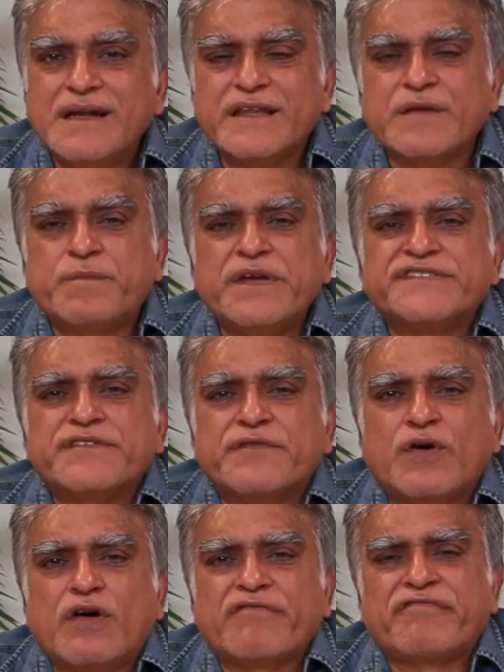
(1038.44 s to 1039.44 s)
Let the peace
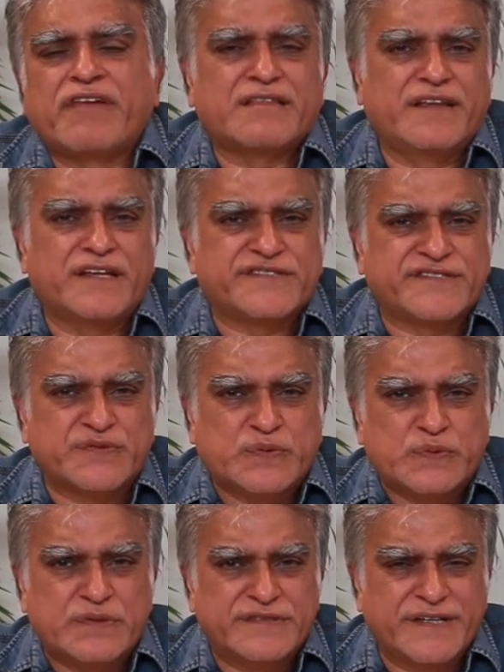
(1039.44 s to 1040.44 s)
of God flood their
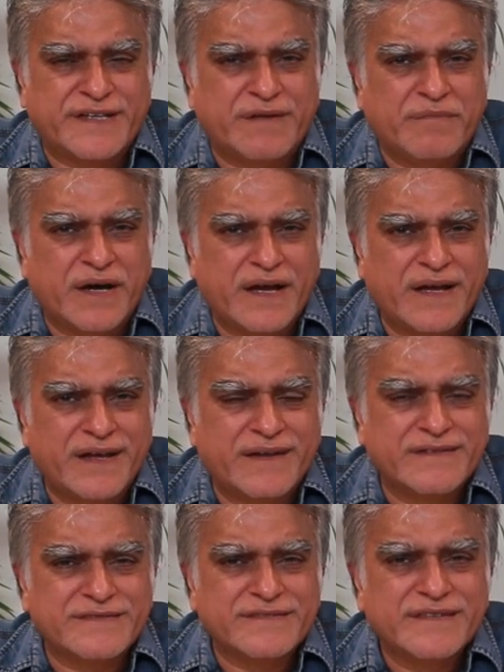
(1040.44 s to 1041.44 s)
souls and their
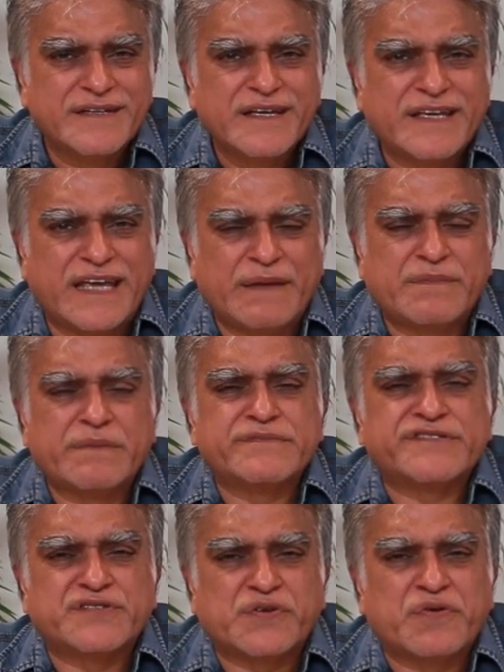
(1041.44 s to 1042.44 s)
minds. Keep them
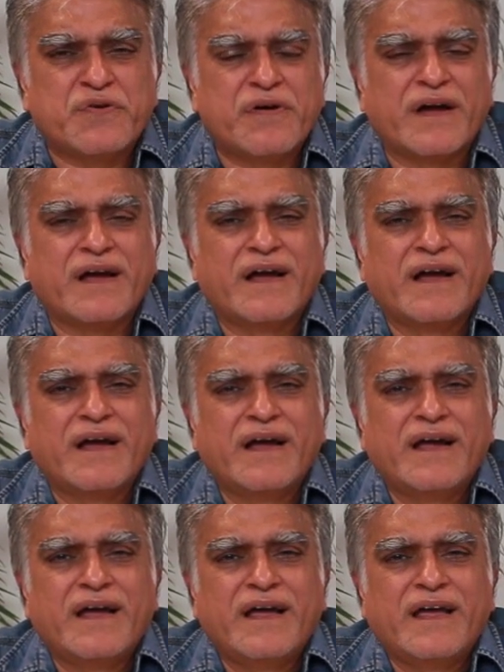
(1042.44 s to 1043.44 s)

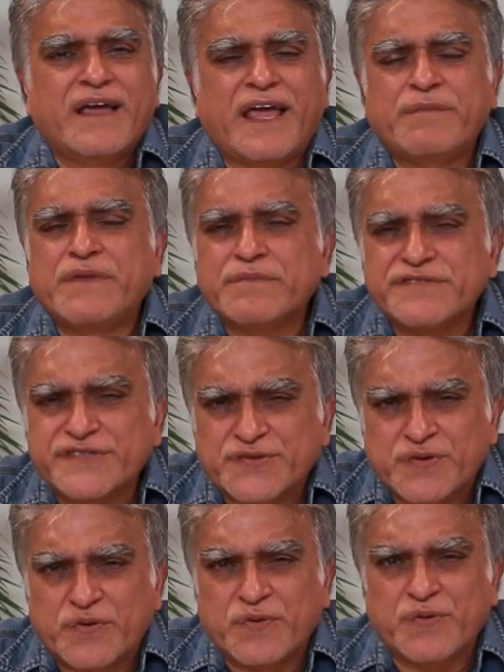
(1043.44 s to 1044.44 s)
strong. Keep them
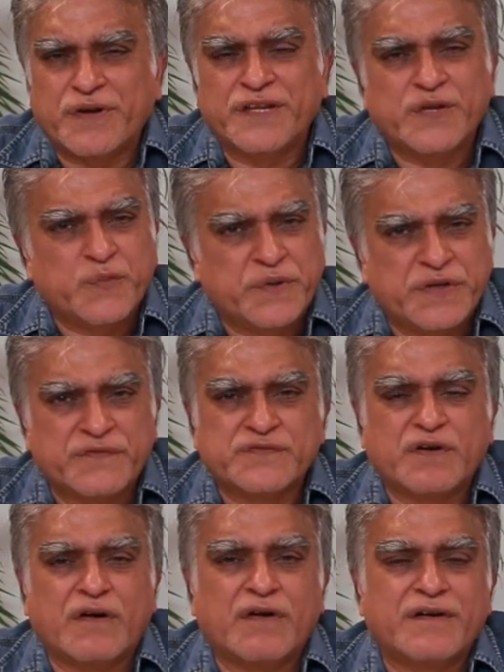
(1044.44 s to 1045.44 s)
strong in the Word of
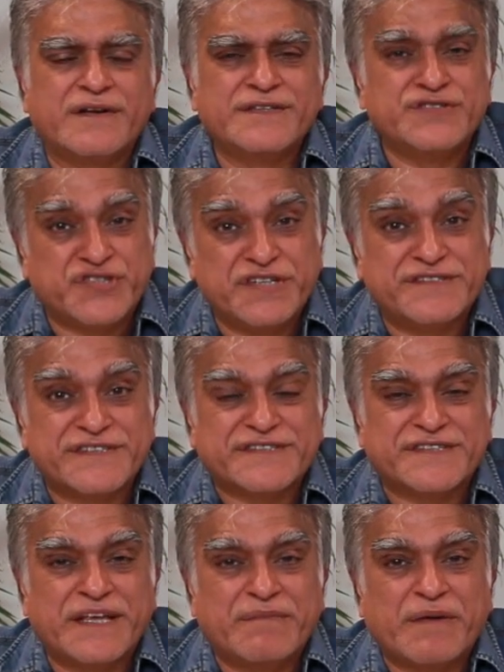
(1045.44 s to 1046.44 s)
God. In
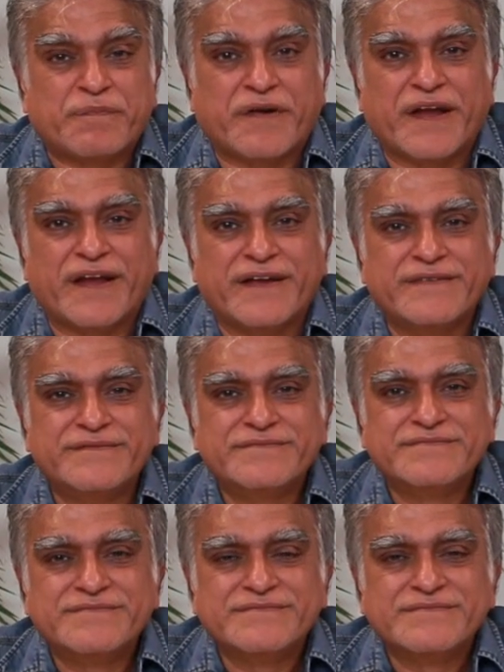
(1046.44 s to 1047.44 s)
Jesus' name I pray.
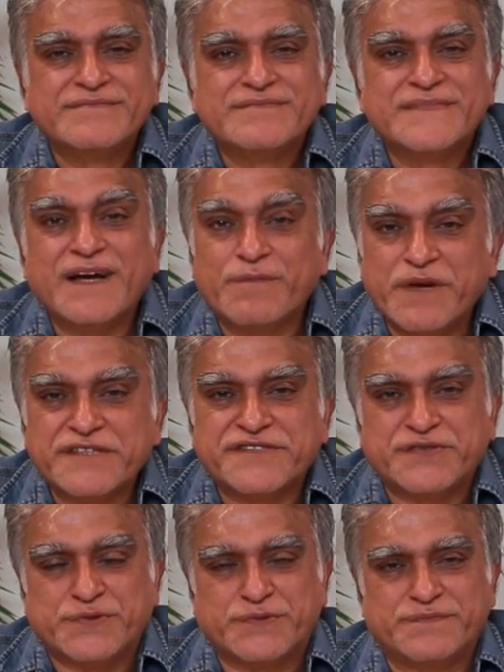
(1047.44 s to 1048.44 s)
God
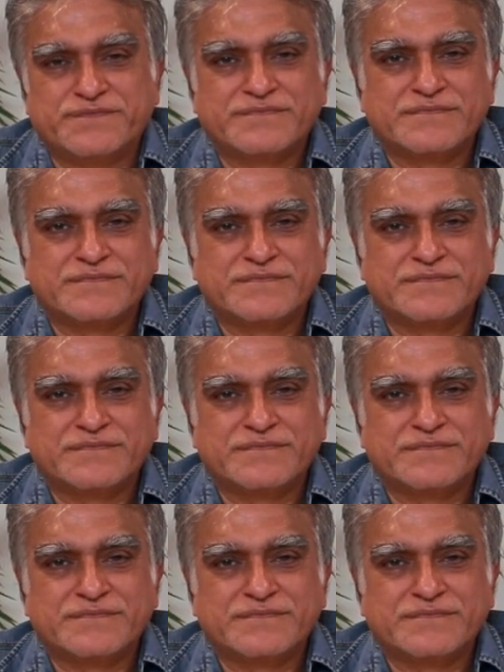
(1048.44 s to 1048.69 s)
bless you.